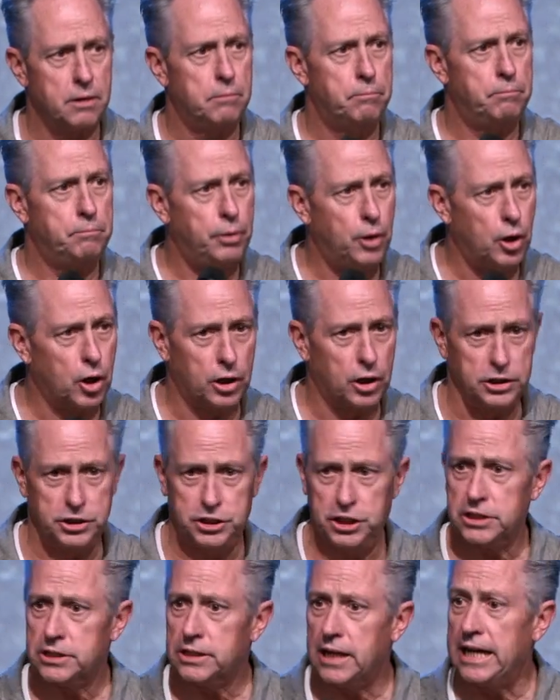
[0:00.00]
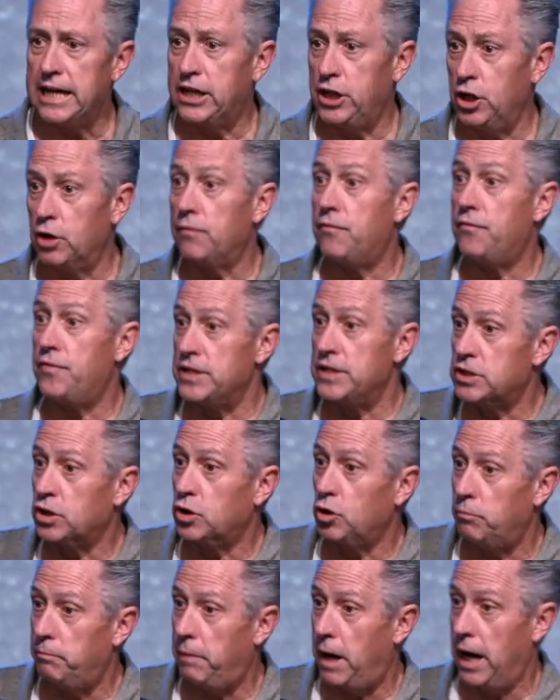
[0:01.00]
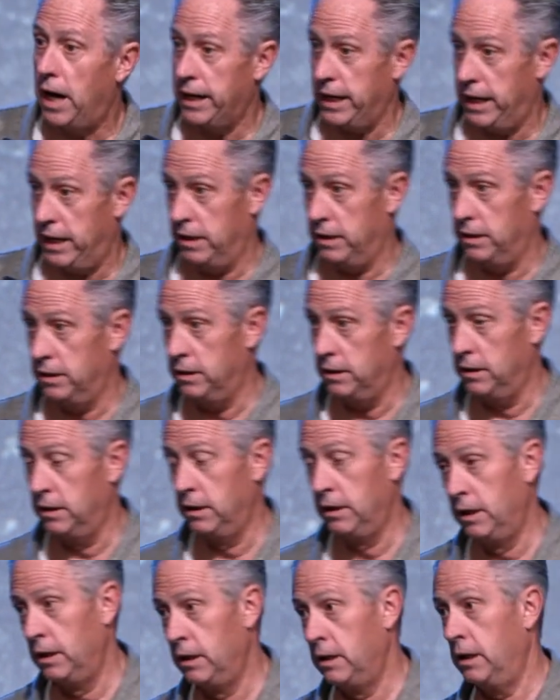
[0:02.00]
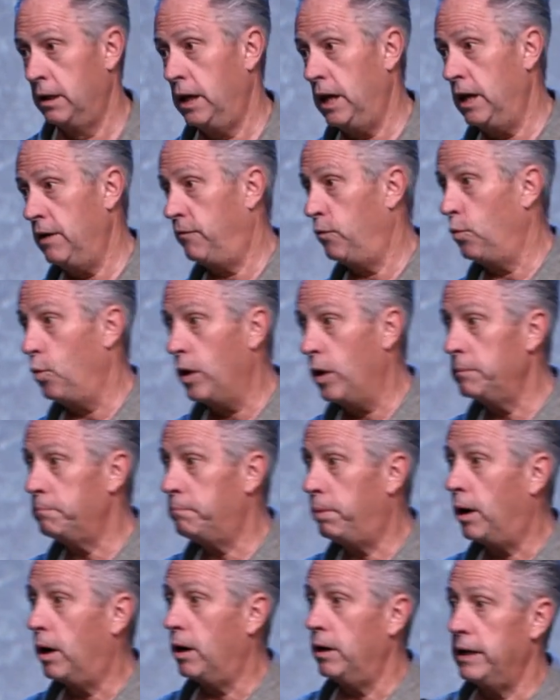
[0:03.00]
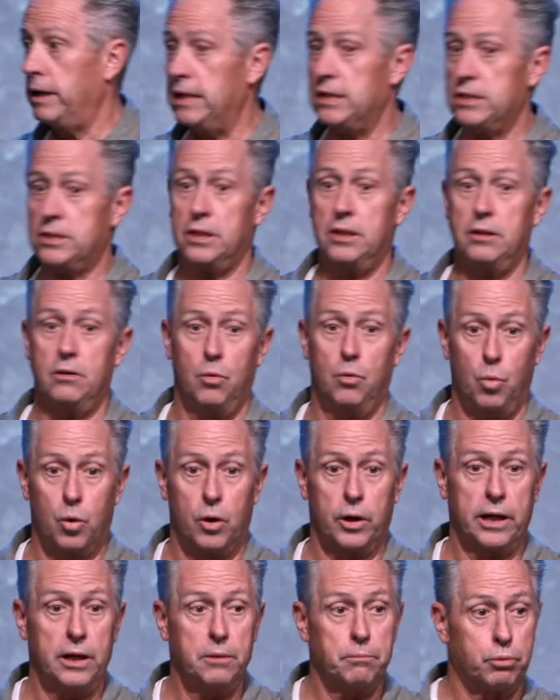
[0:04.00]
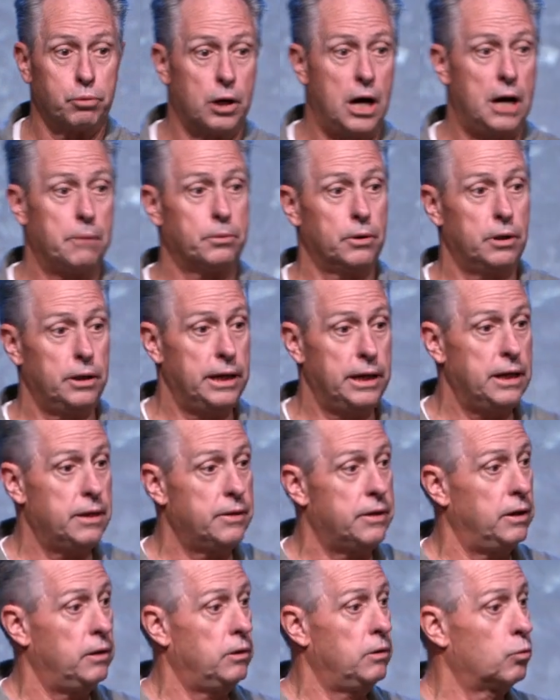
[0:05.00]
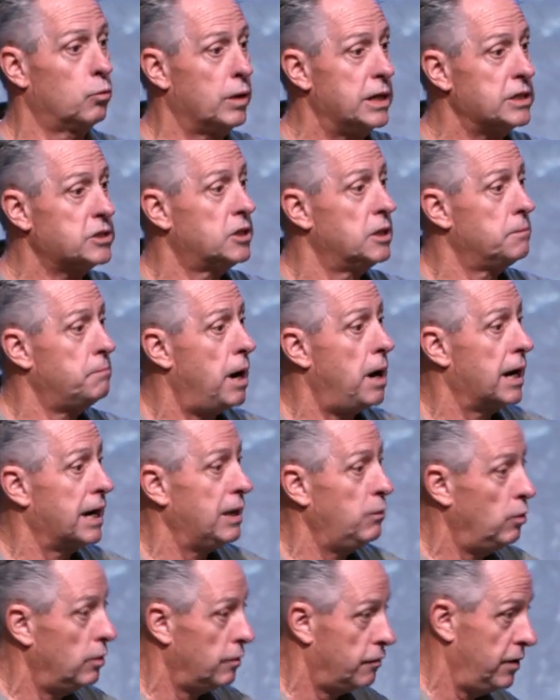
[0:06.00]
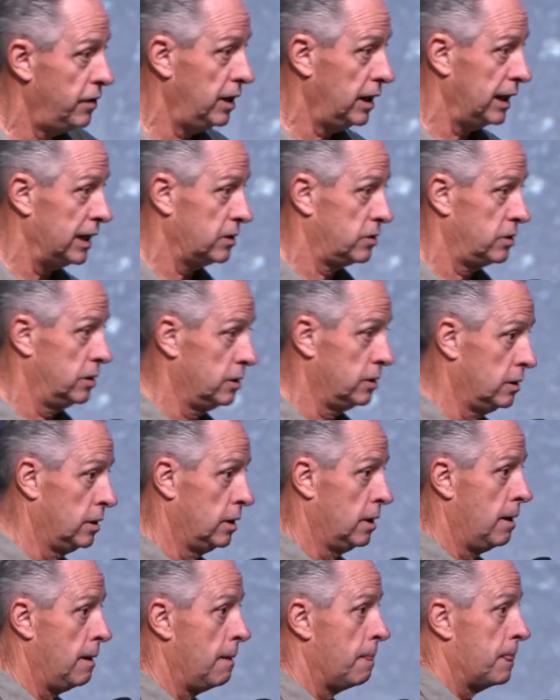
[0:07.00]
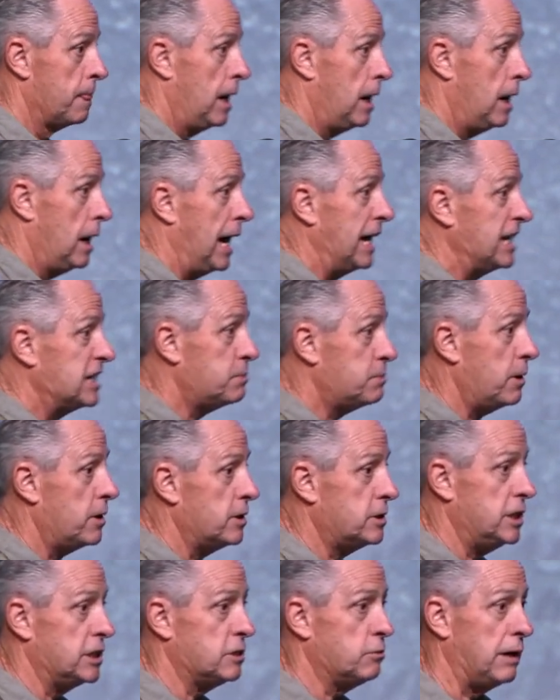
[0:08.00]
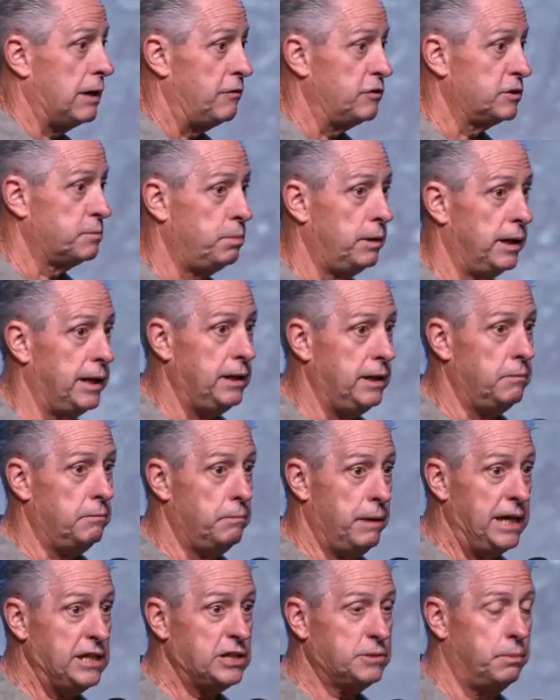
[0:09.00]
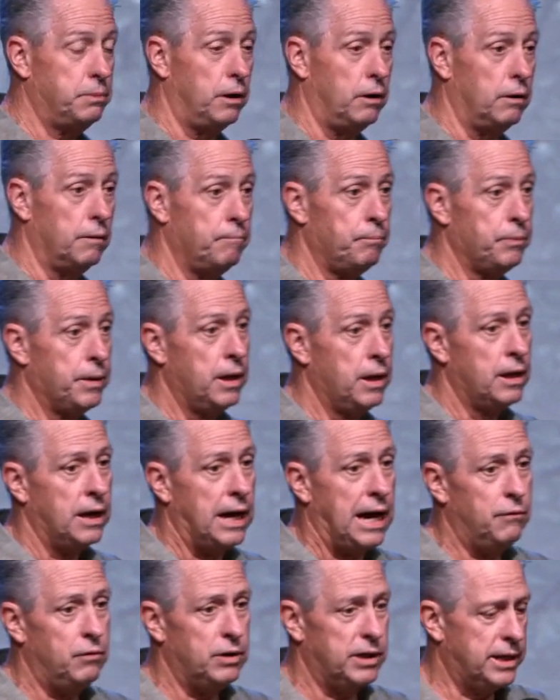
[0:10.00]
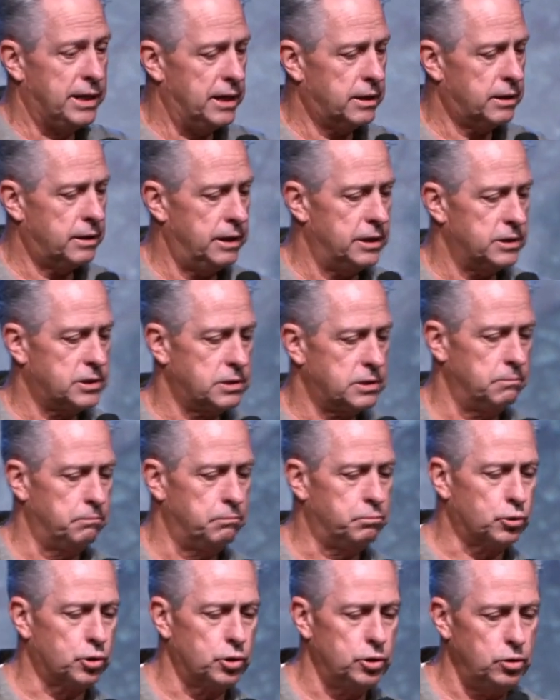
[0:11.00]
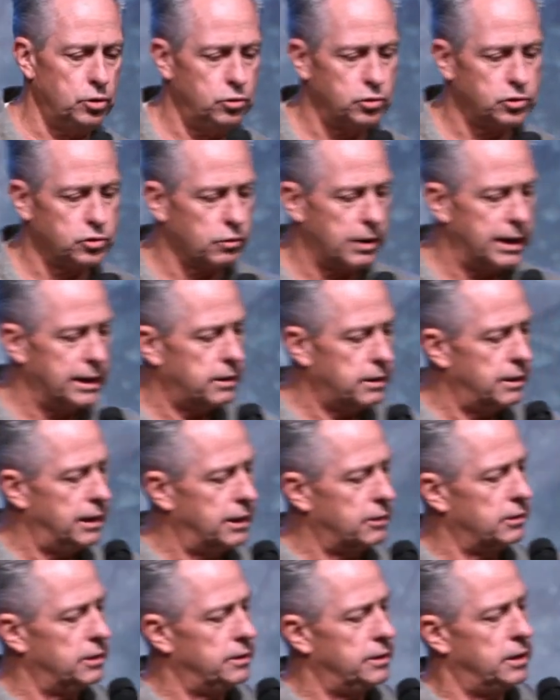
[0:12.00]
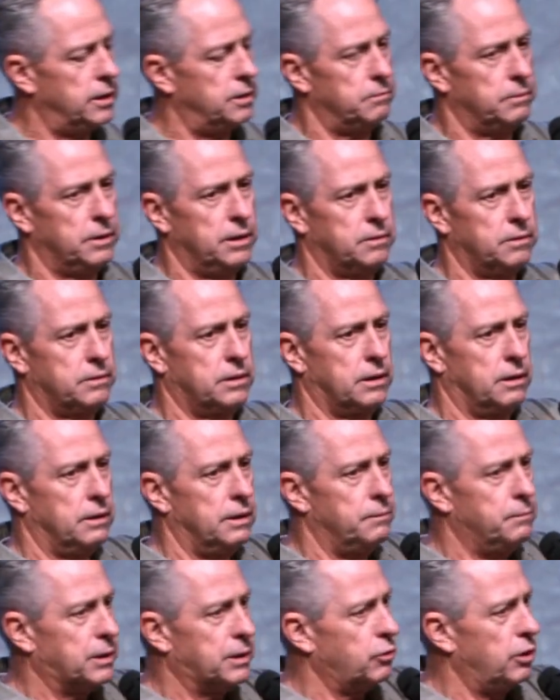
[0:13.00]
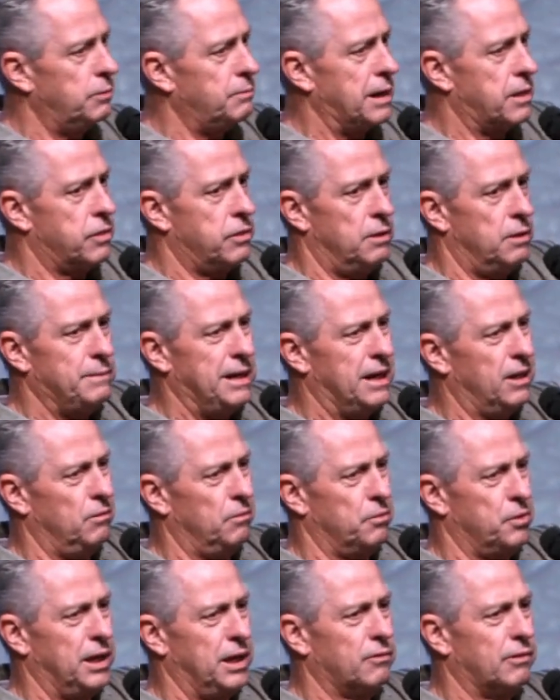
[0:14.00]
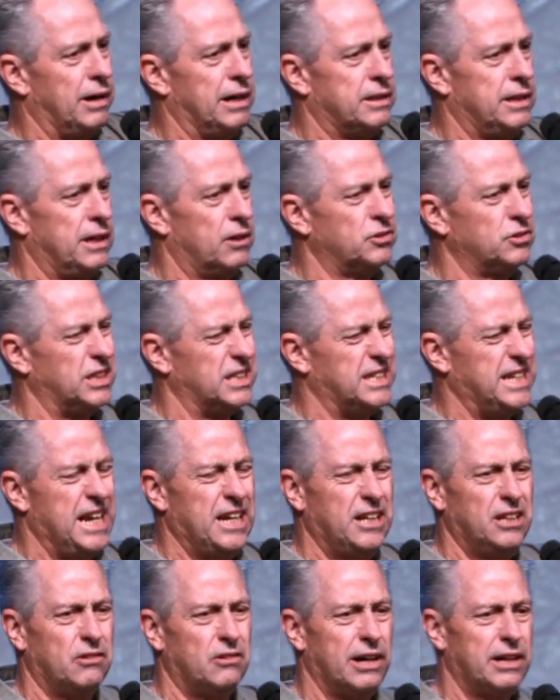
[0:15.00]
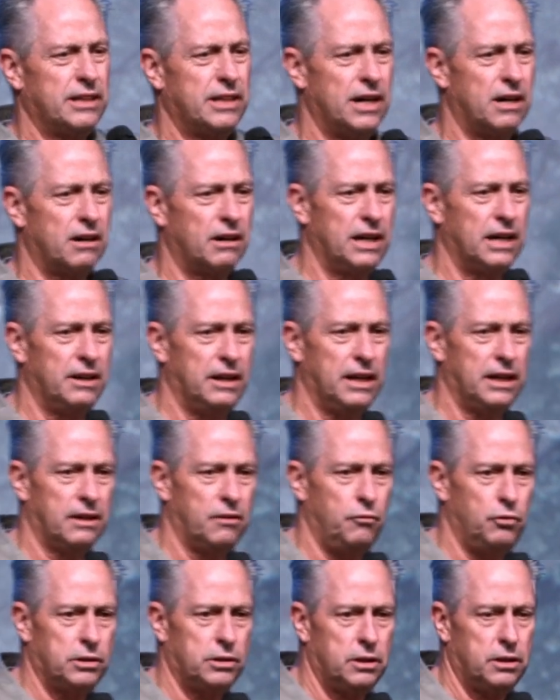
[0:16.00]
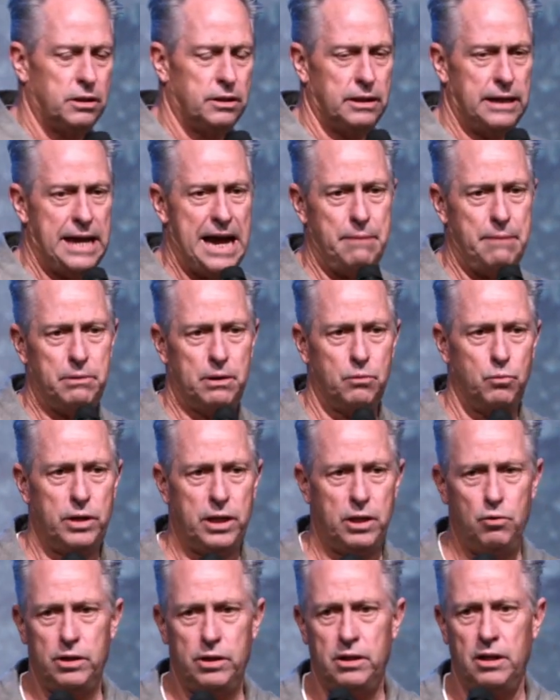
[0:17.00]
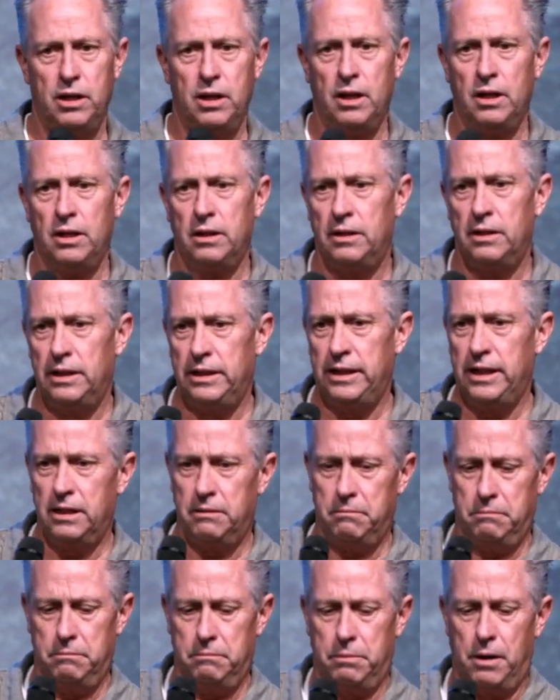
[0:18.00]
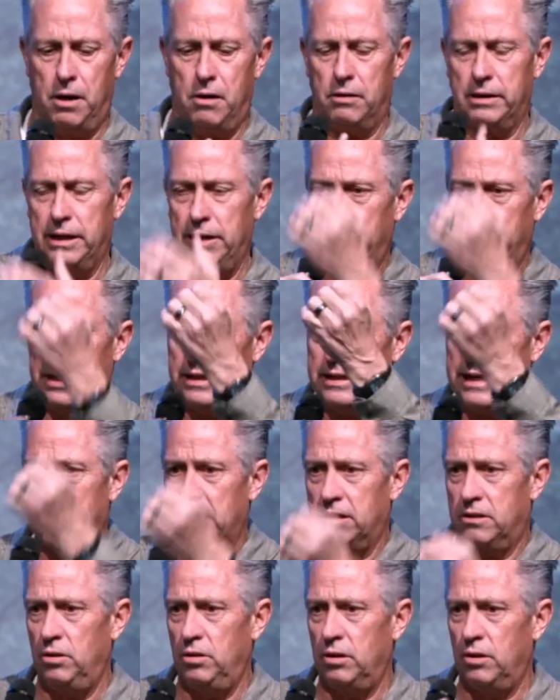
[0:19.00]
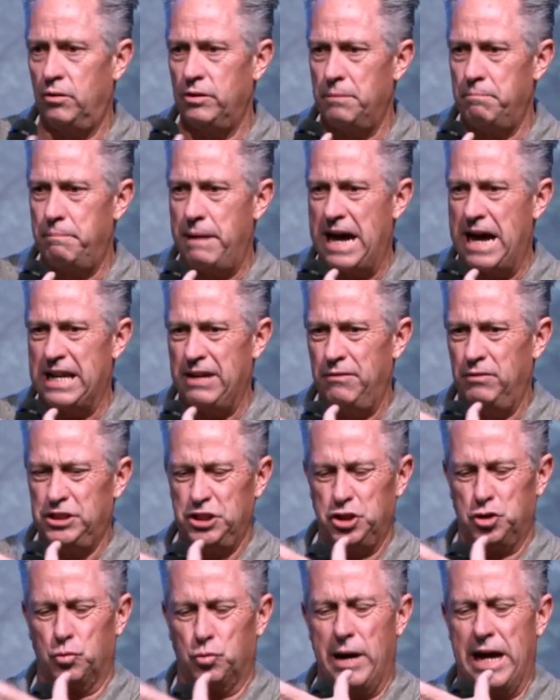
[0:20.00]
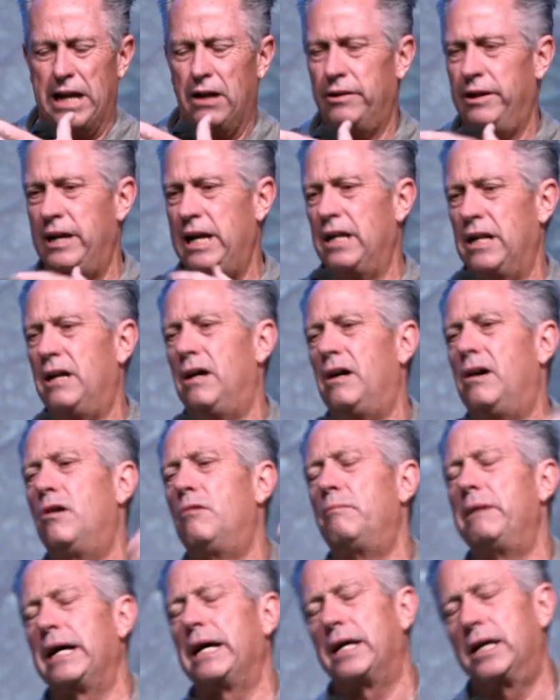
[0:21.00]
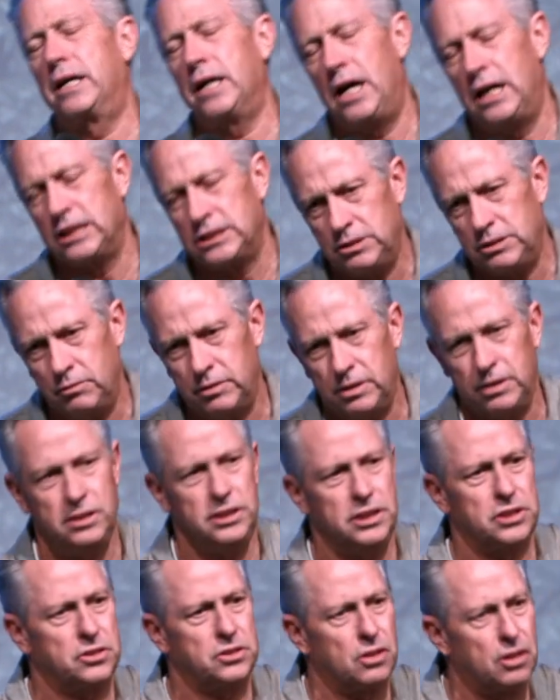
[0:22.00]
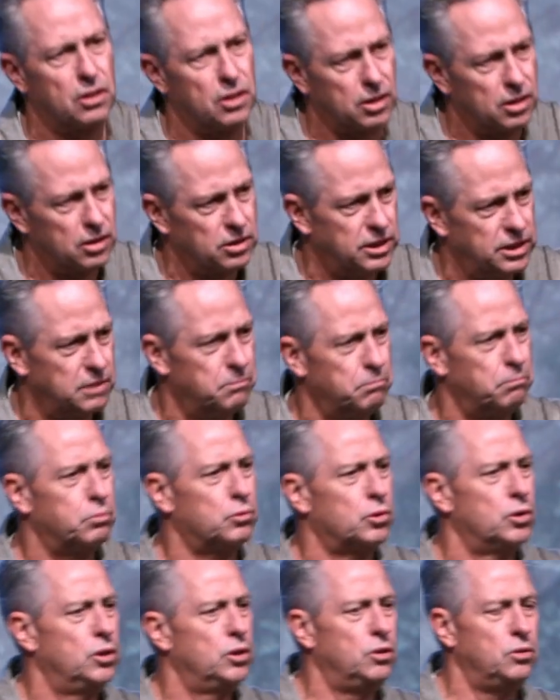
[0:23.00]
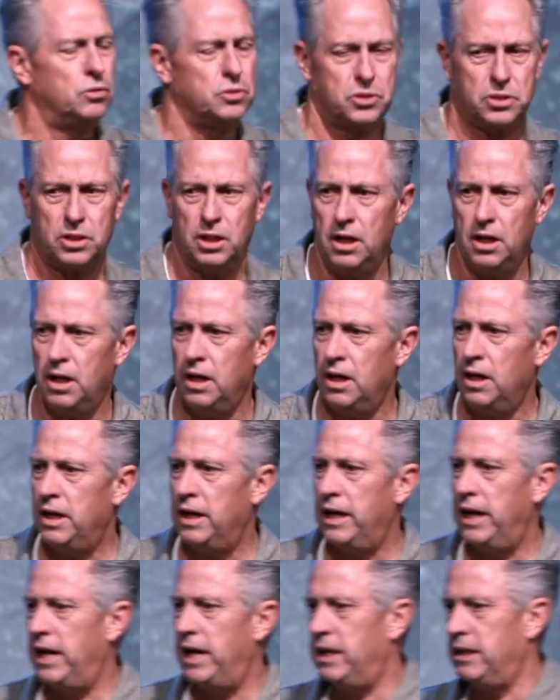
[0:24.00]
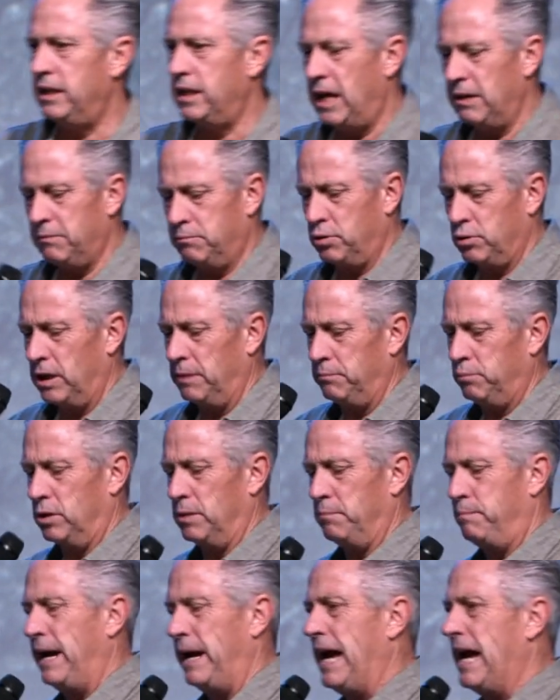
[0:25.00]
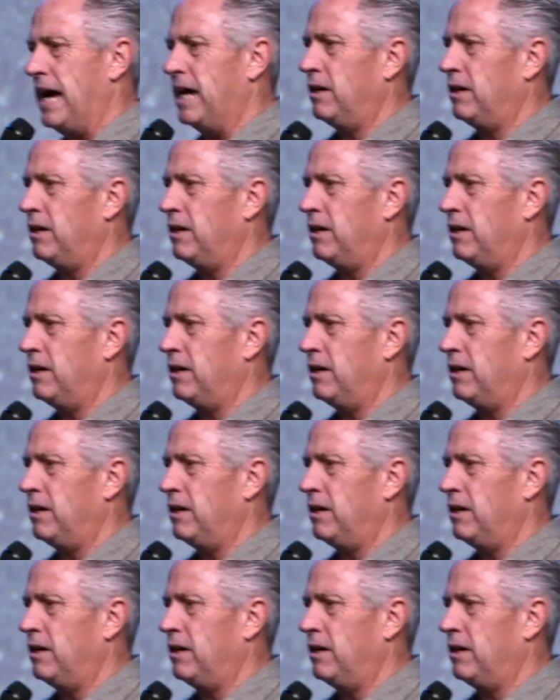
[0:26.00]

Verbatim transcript: part, just like your physical body, if one part isn't working properly, the rest of the body will feel it. I experienced this when I was playing baseball. I would get this bruise right there in the, the in between my thumb, that little thing right there is a tendon right there, and it, it would happen when you would hit a ball and it would hit down too low in the bat and it would just rattle your hand. Oh my gosh, it would just hurt and bruise. And I'd put, I'd put a pad